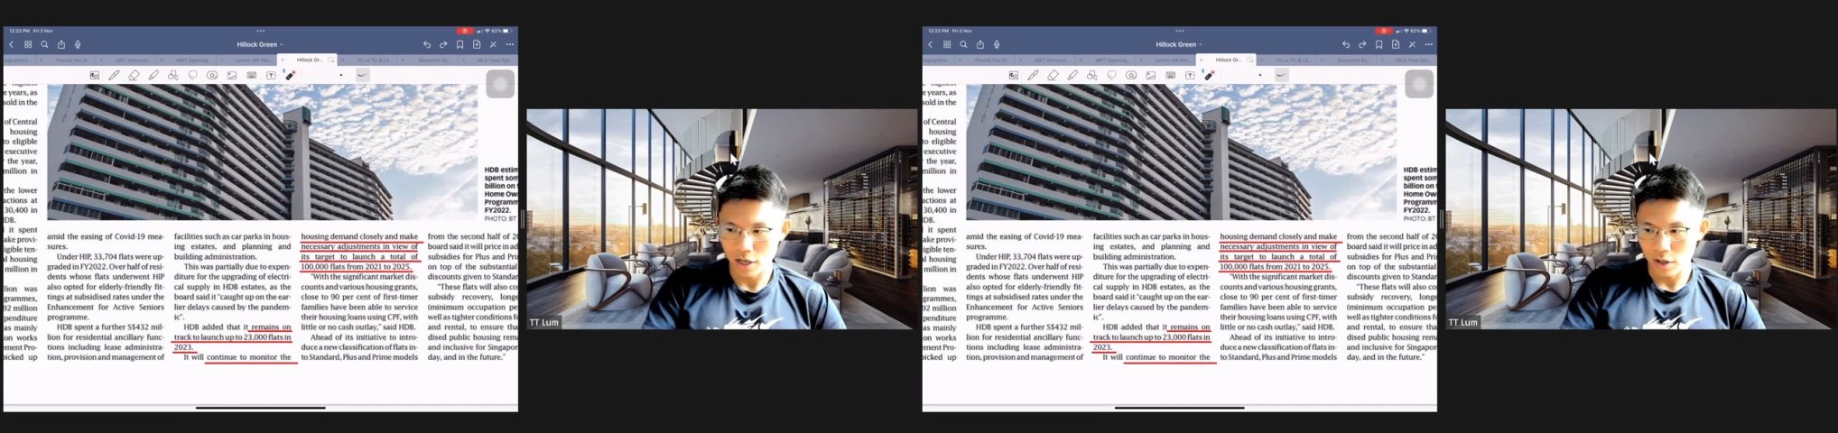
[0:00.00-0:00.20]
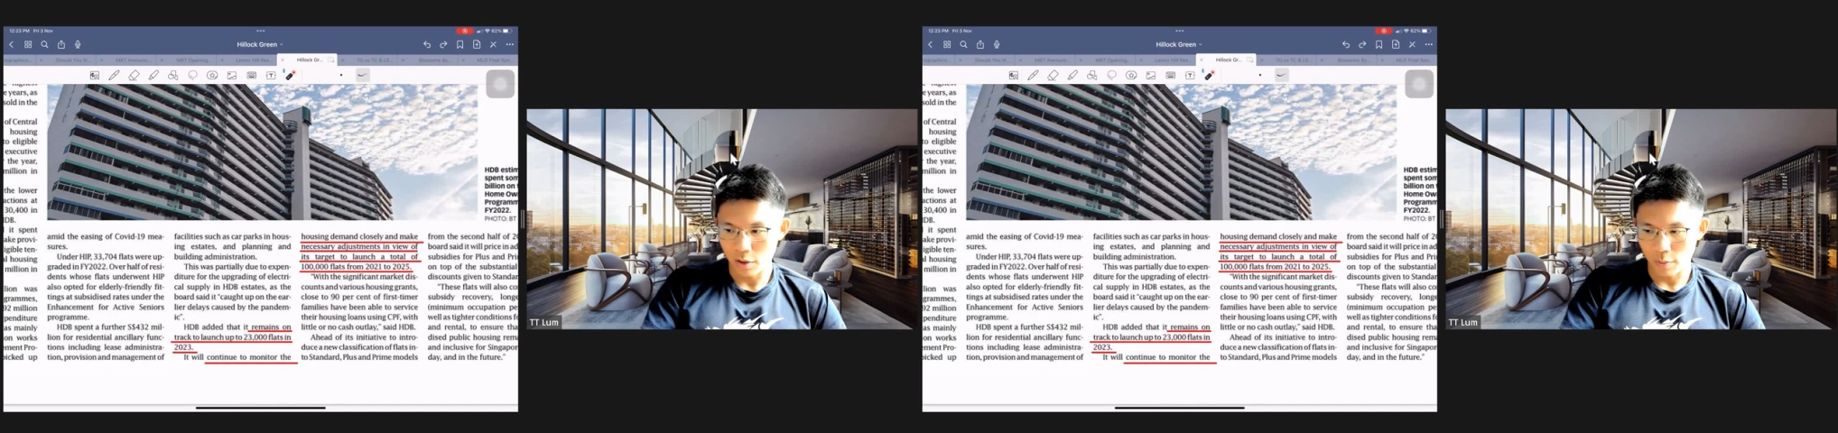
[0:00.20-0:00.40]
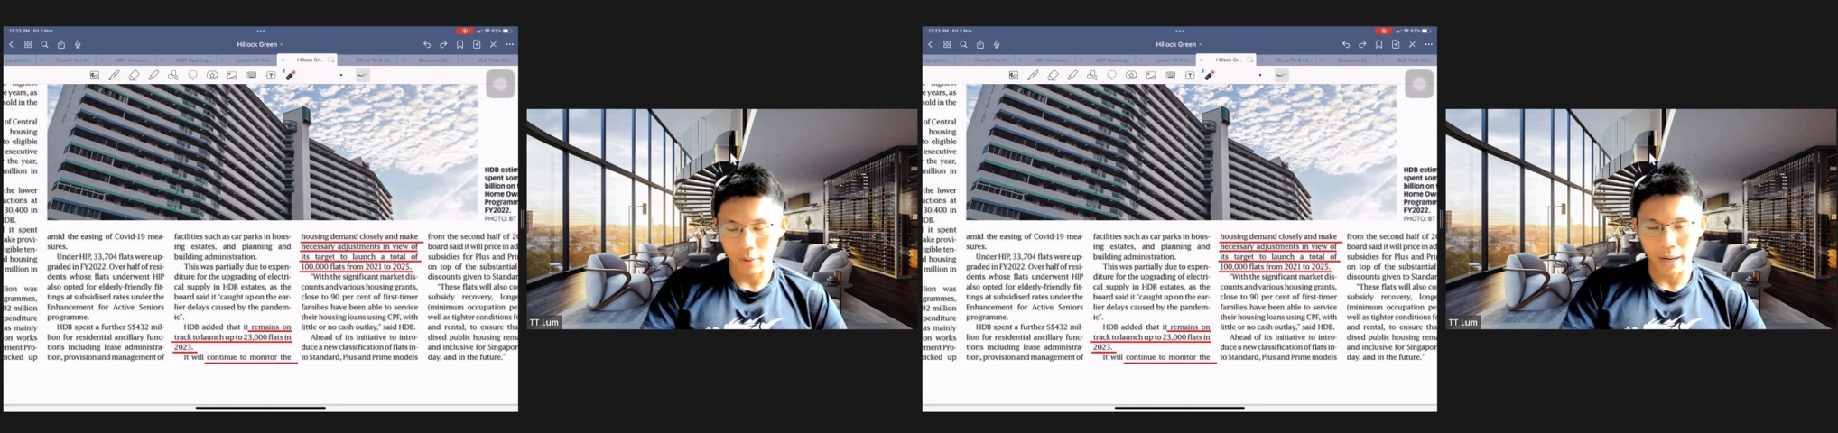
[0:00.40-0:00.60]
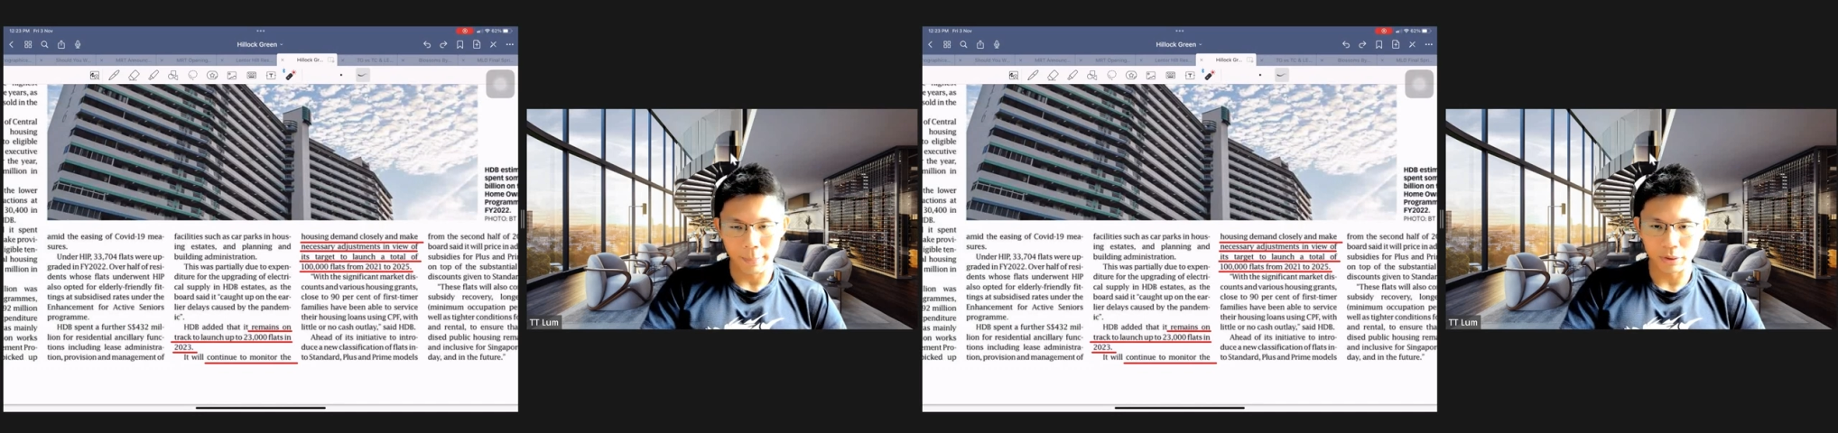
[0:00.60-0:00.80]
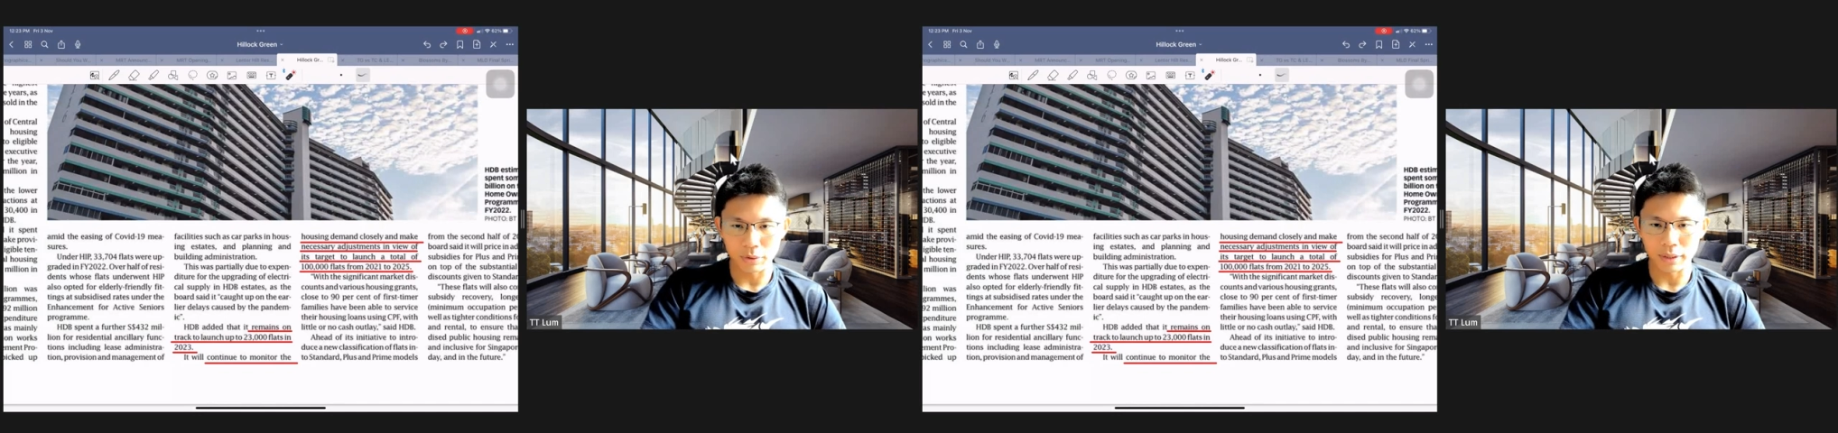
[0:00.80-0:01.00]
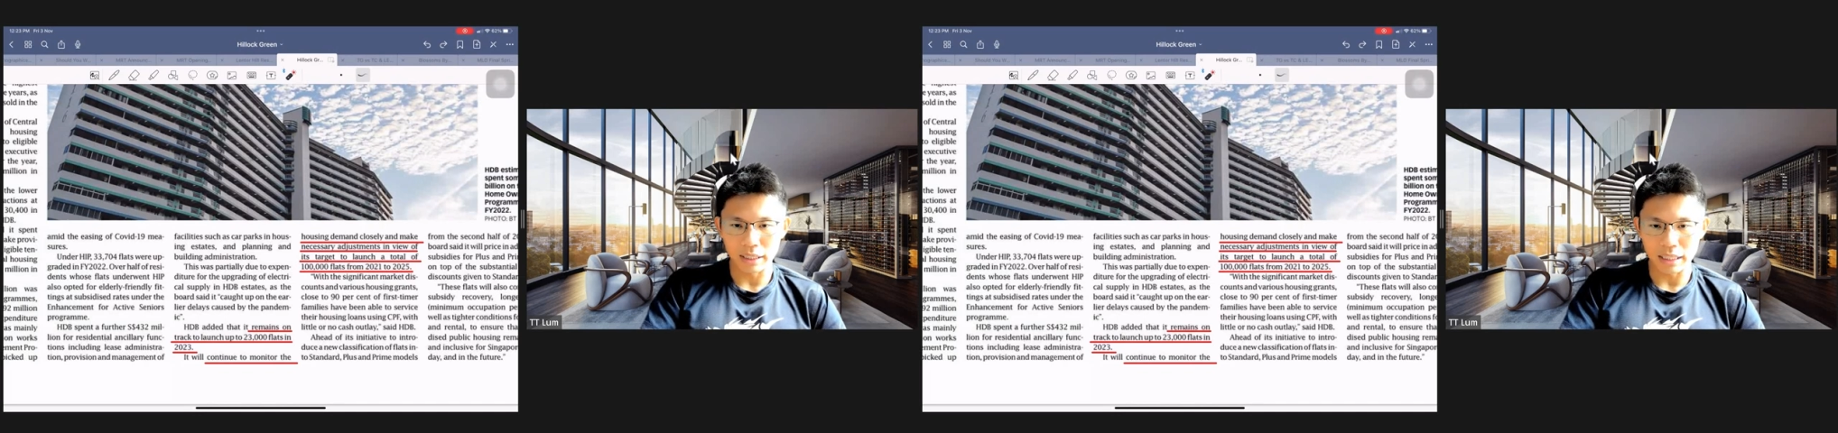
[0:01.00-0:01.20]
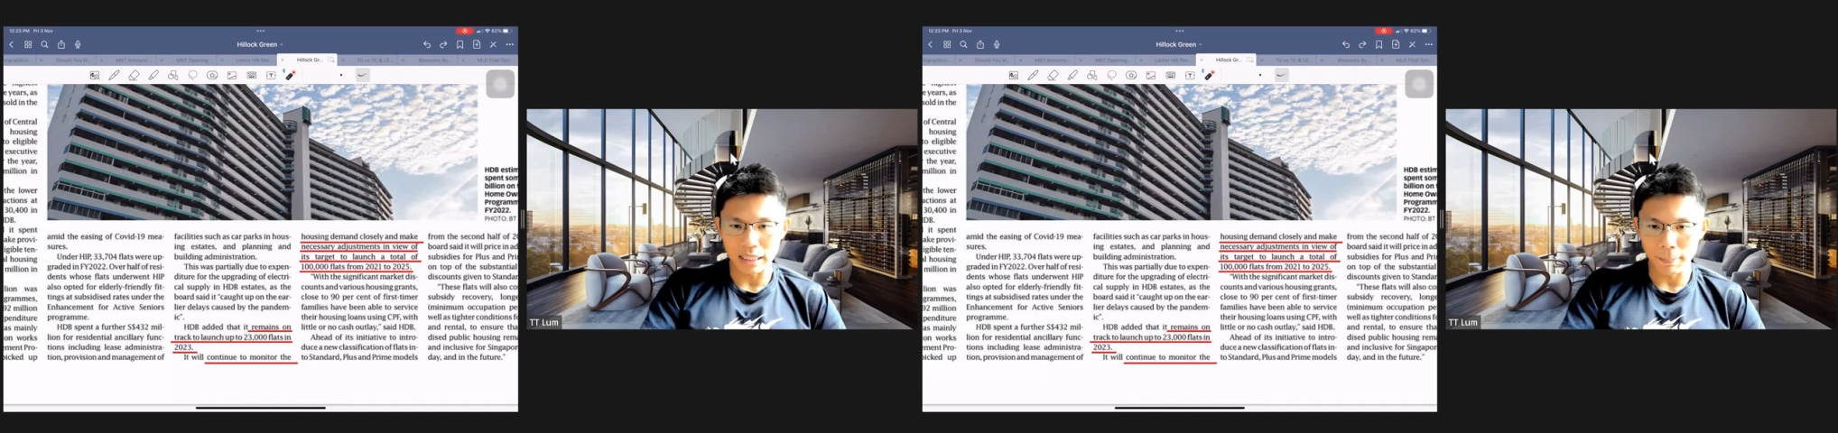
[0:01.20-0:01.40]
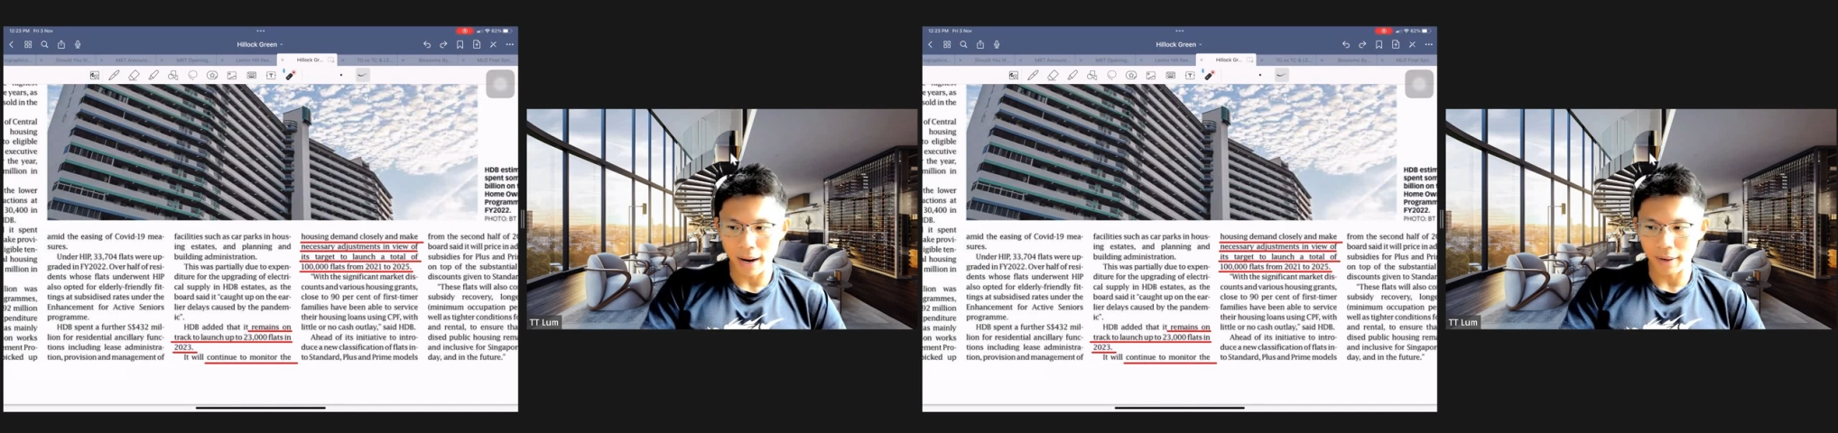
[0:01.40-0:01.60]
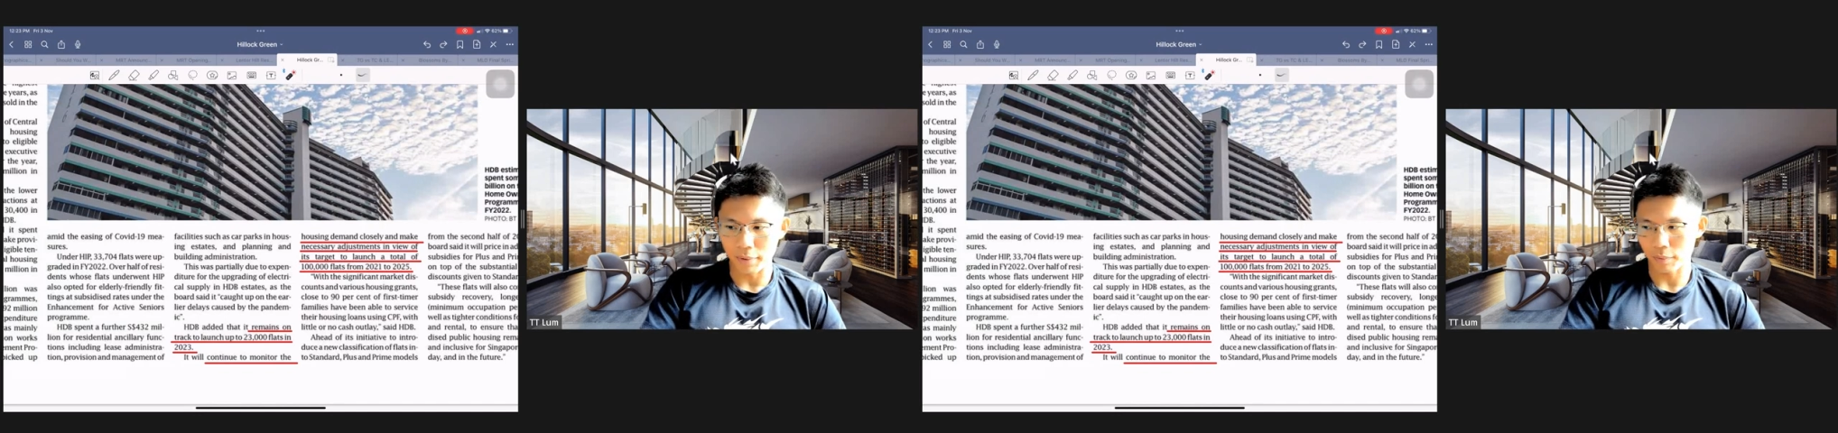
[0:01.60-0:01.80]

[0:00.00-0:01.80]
What will happen to the demand?